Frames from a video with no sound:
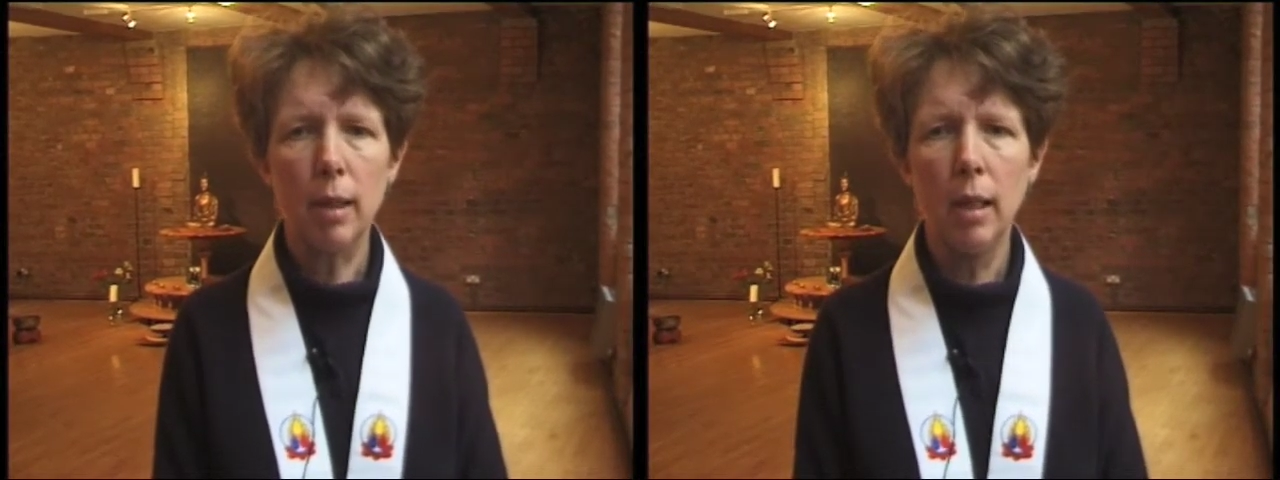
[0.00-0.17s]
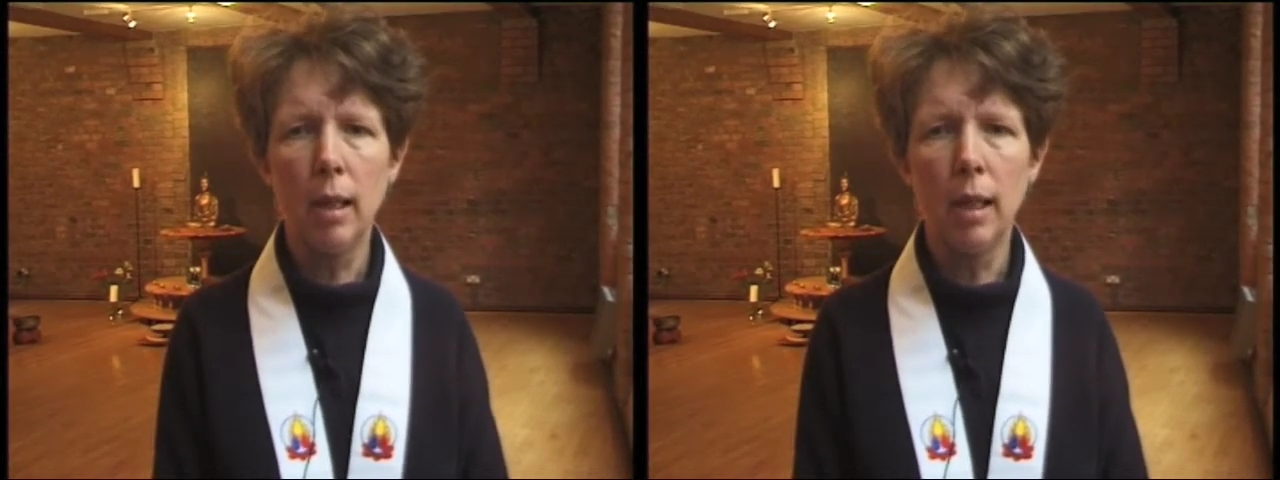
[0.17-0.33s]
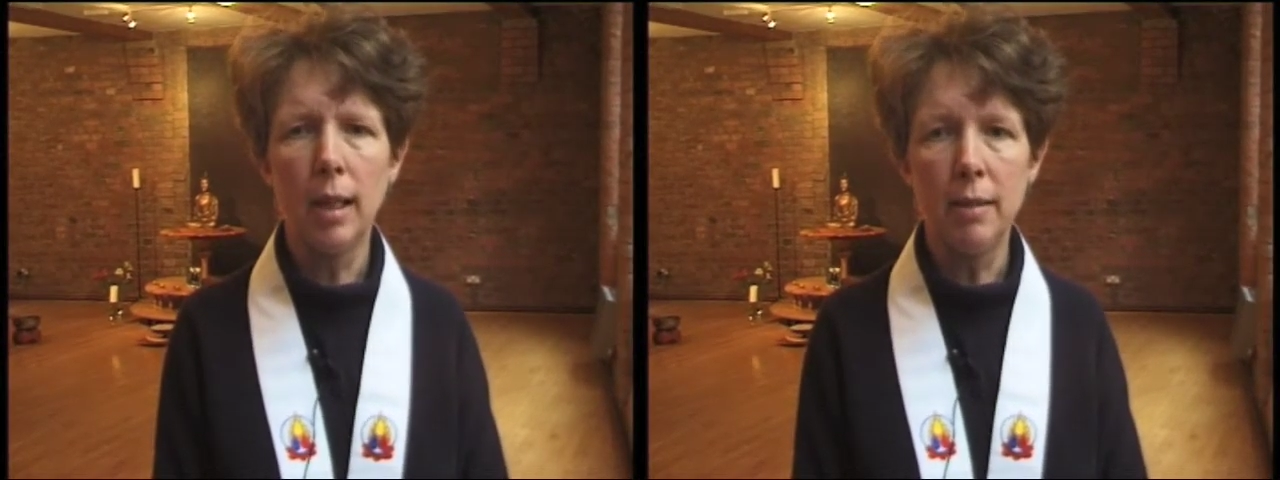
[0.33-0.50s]

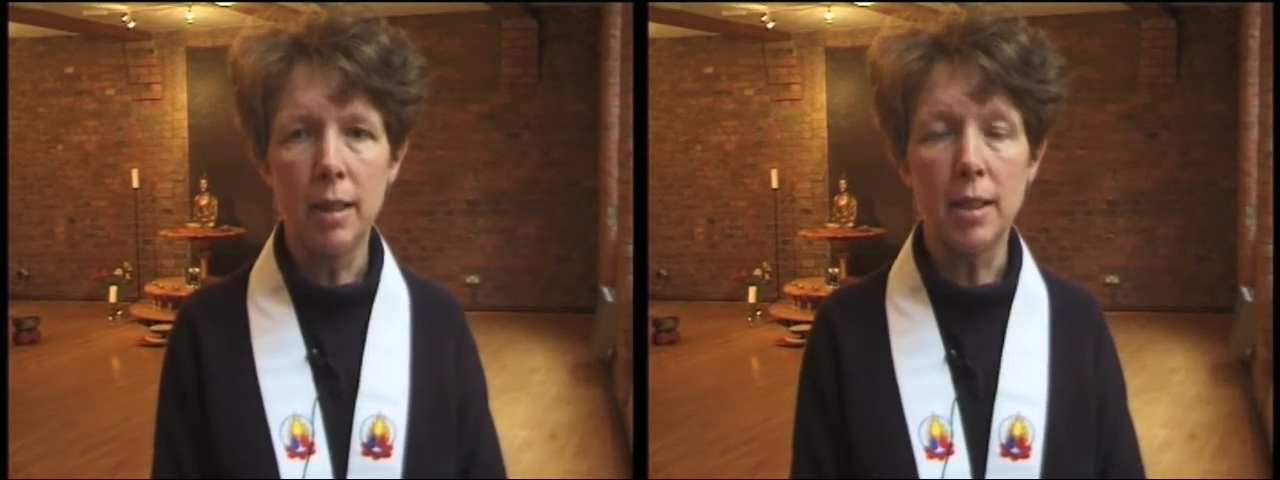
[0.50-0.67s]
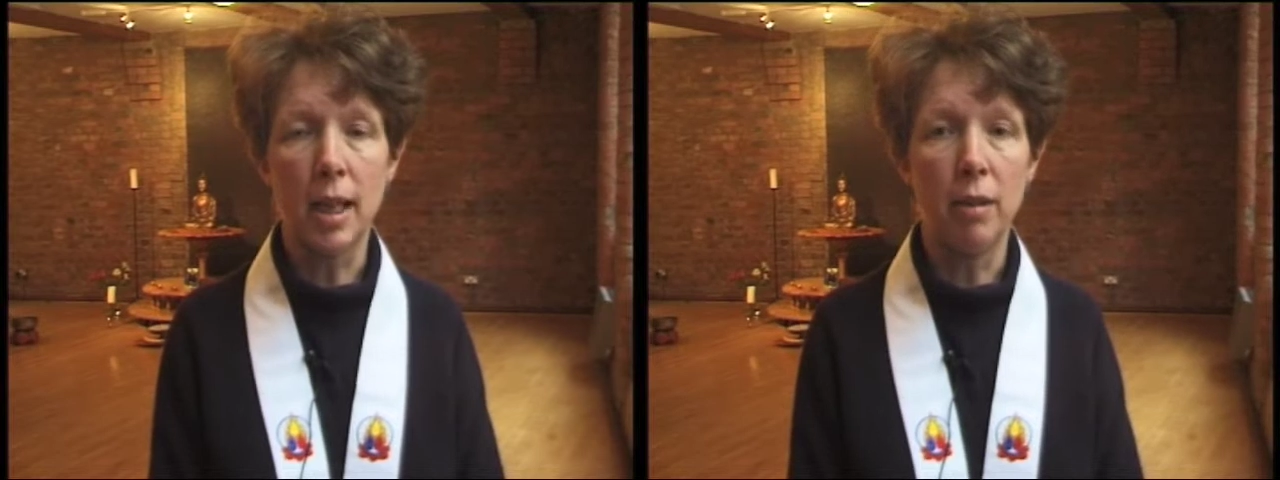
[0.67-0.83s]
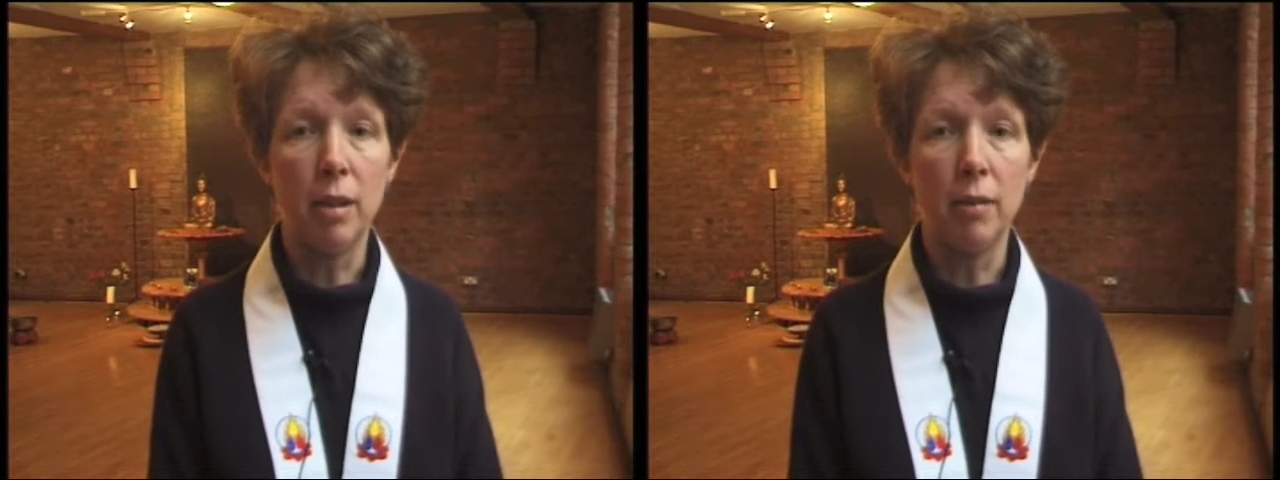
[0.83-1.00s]
Uh, in this
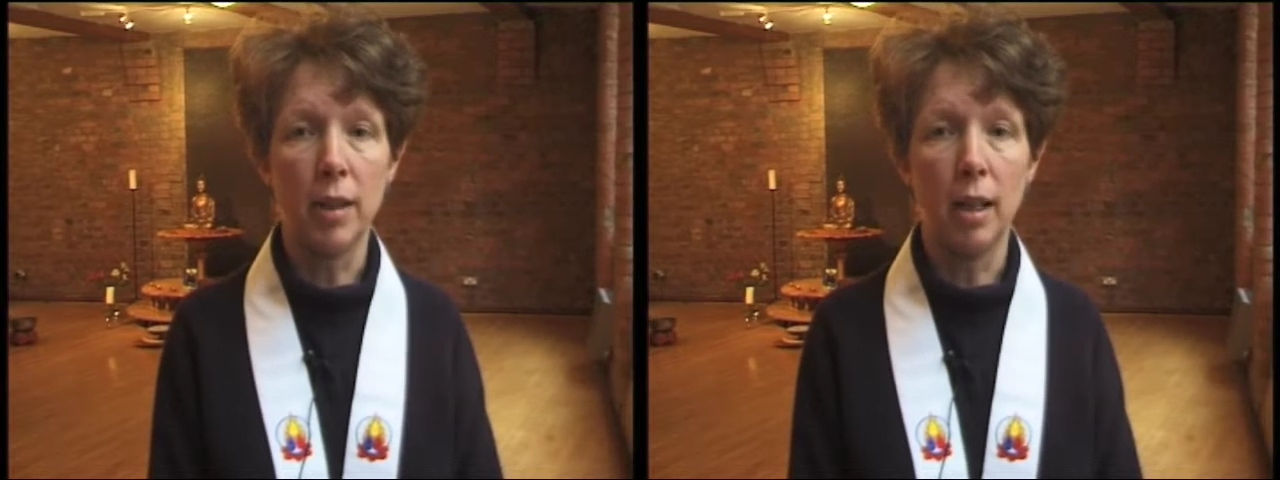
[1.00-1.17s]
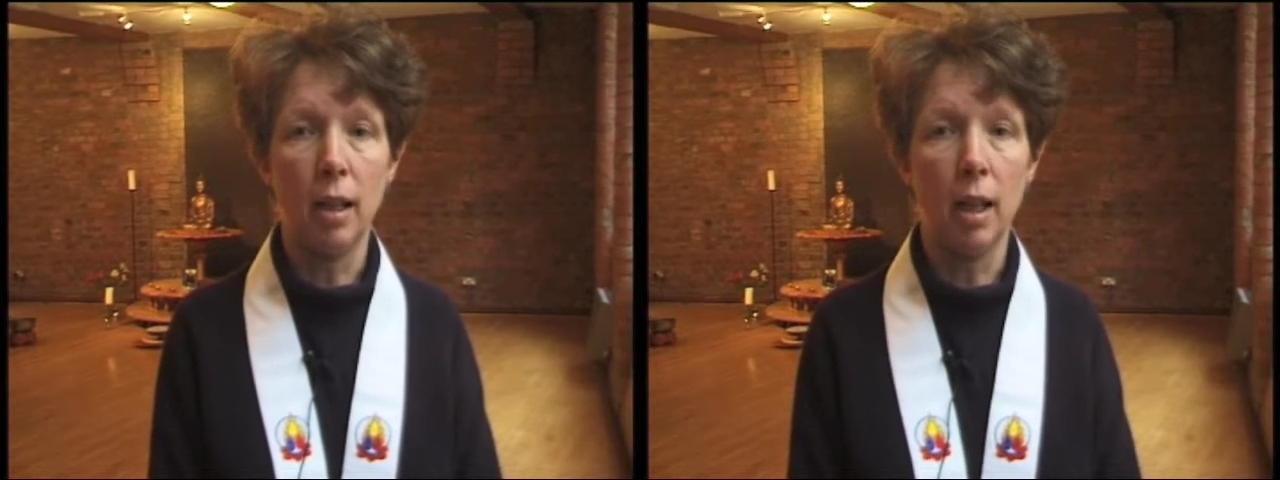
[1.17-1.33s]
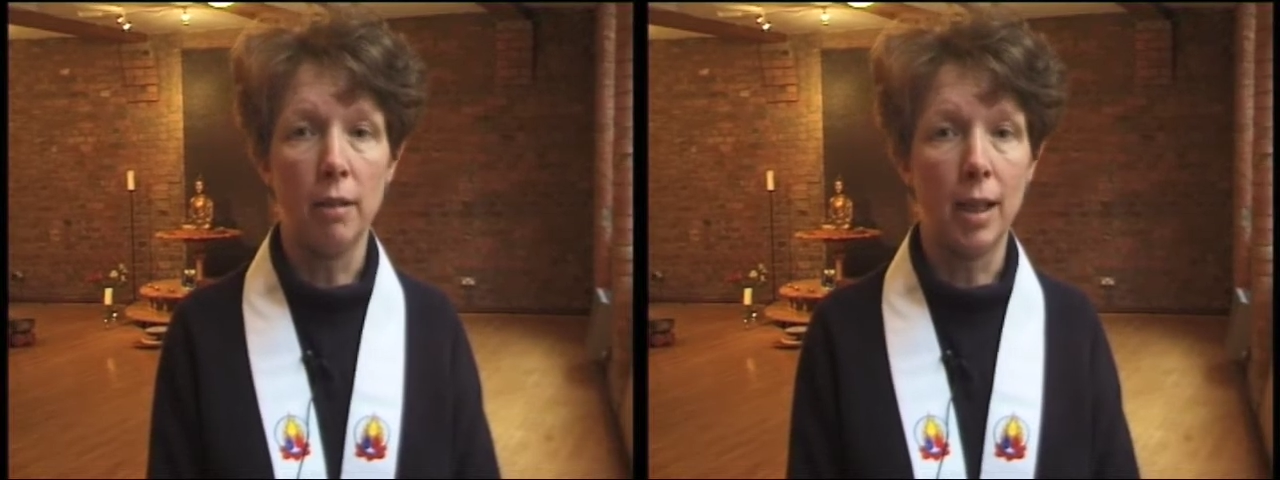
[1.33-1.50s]
area of their
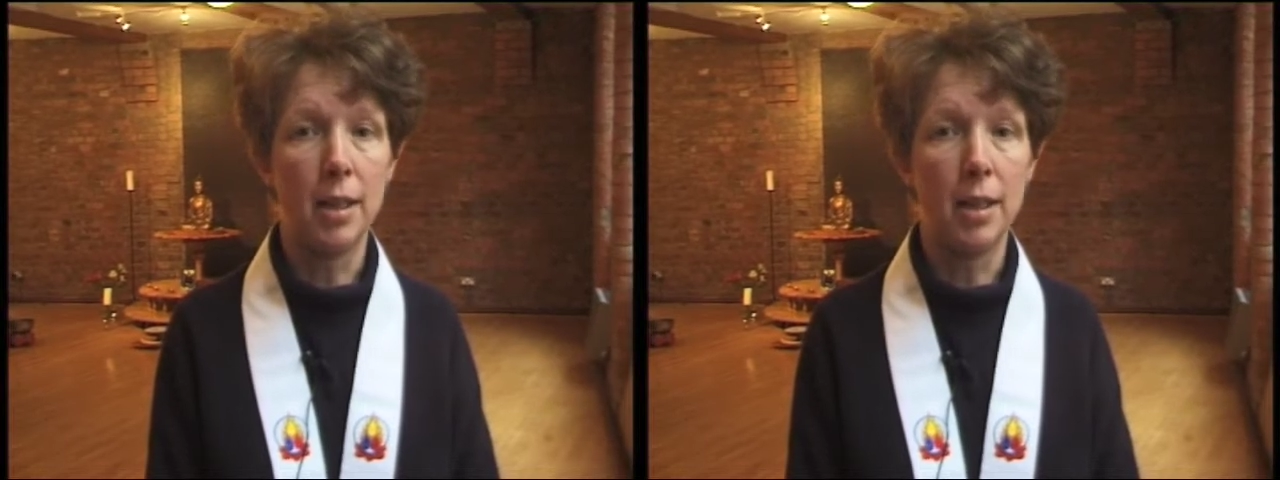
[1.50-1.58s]
life